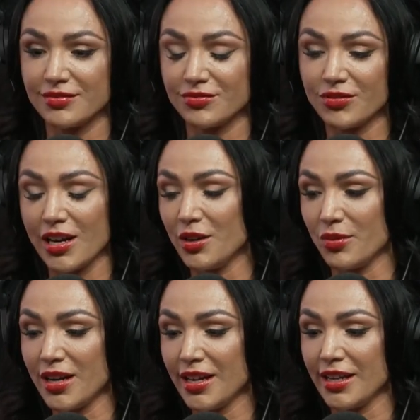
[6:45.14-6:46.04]
right
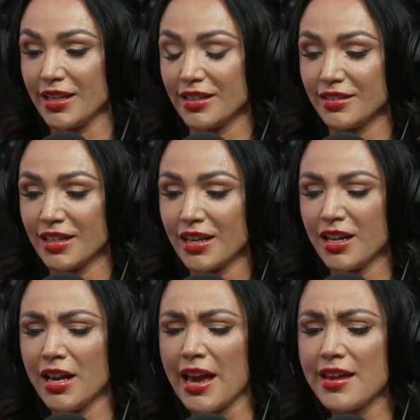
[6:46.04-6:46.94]
away.
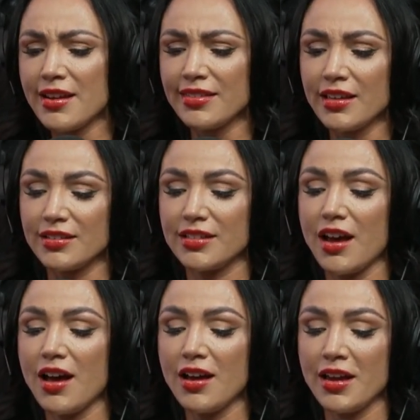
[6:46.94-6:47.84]
And at that
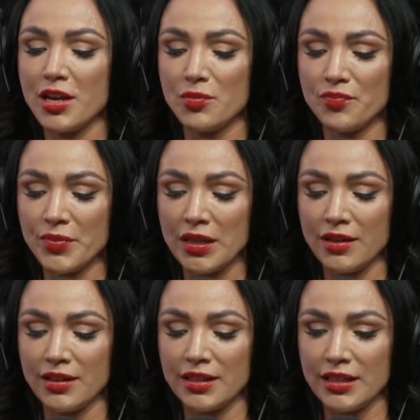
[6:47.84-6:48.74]
time,
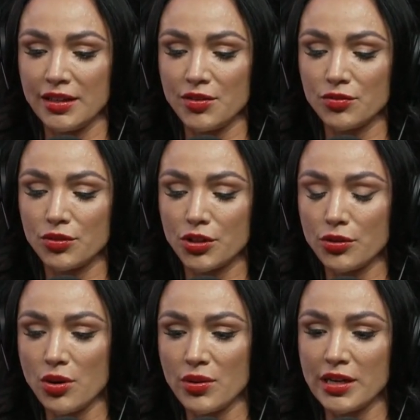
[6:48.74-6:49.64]

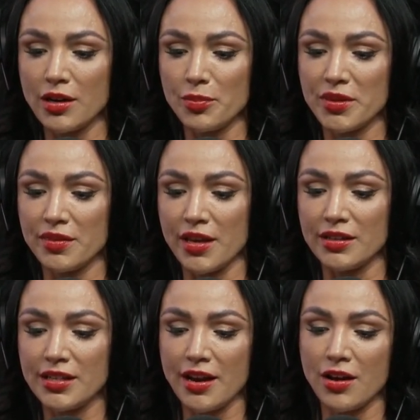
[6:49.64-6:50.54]
growing up in that
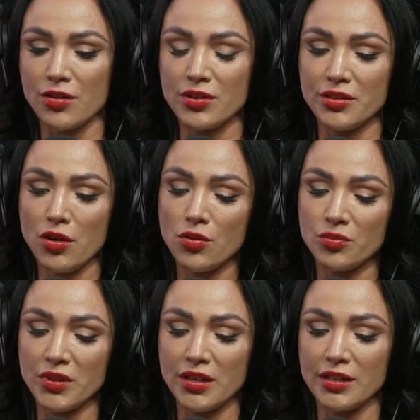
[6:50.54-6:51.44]
town and the home
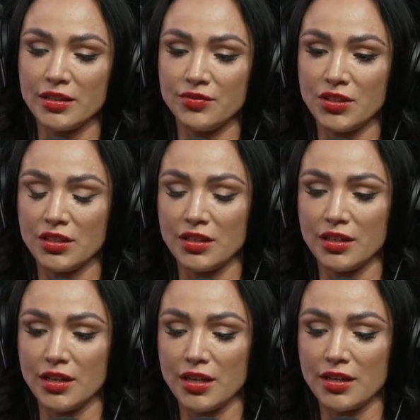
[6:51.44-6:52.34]
that I lived in,
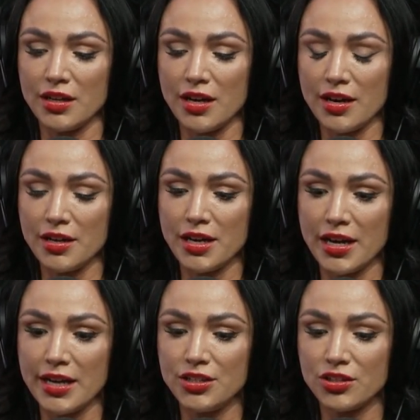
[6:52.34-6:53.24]

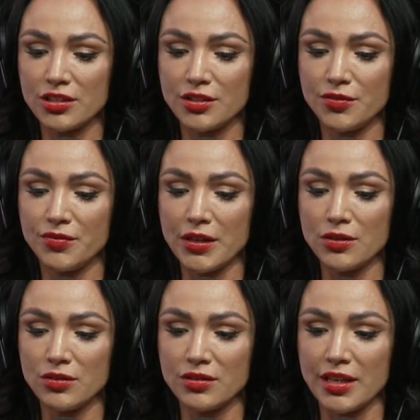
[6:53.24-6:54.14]
I just
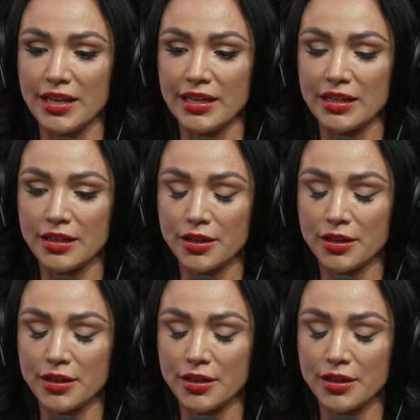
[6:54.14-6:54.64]
felt like